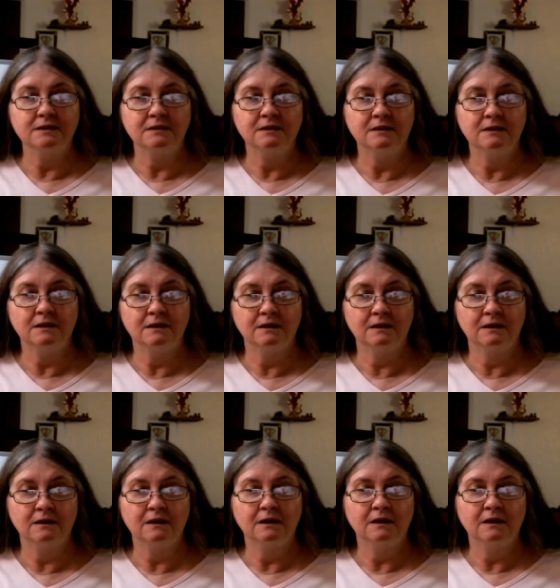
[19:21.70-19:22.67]
To open up
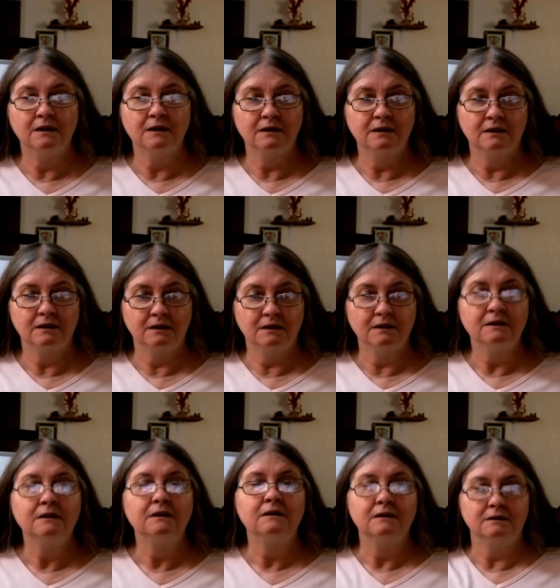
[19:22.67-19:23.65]
sort of like
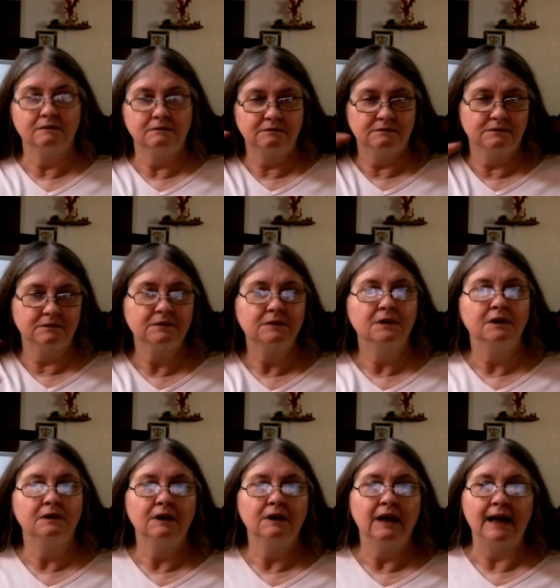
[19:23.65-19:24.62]

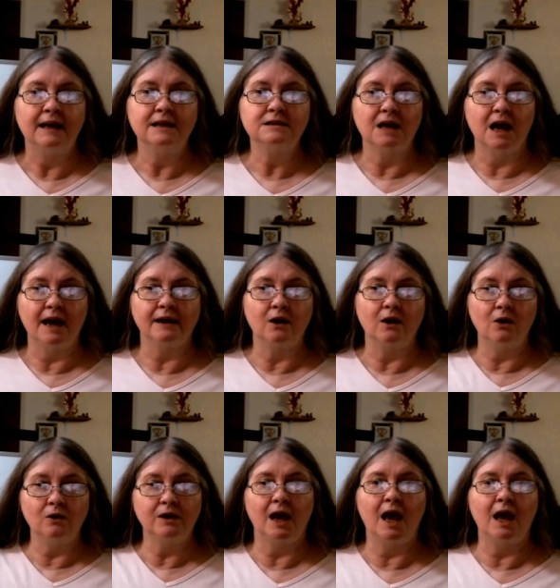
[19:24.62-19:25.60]
the
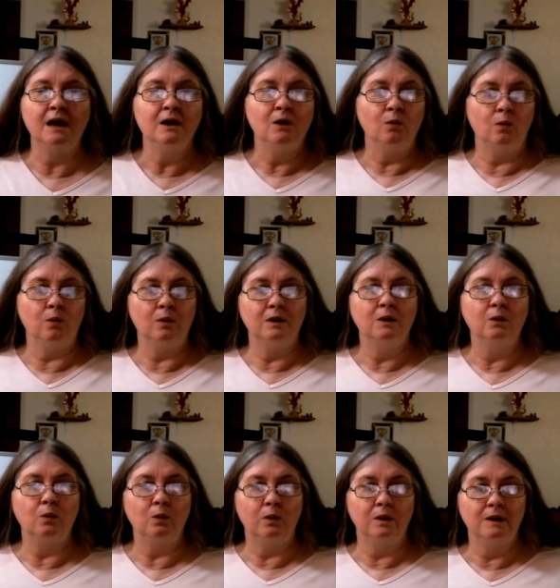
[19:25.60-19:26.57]

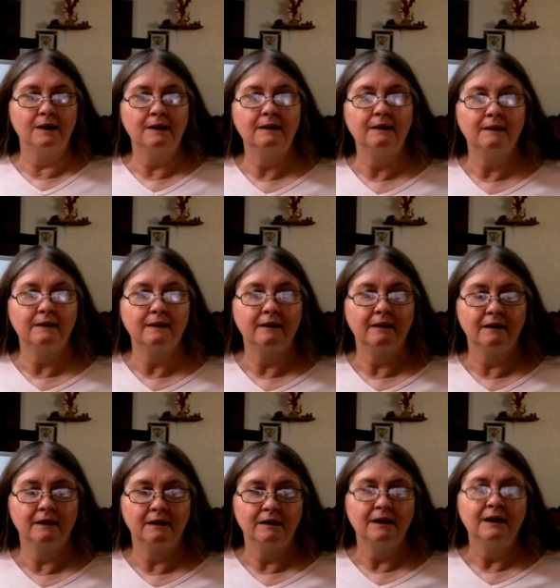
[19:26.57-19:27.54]
compartment, right?
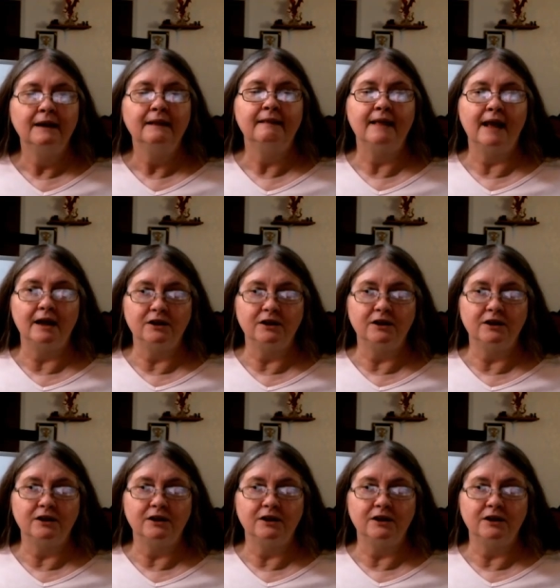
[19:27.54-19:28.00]
Yeah.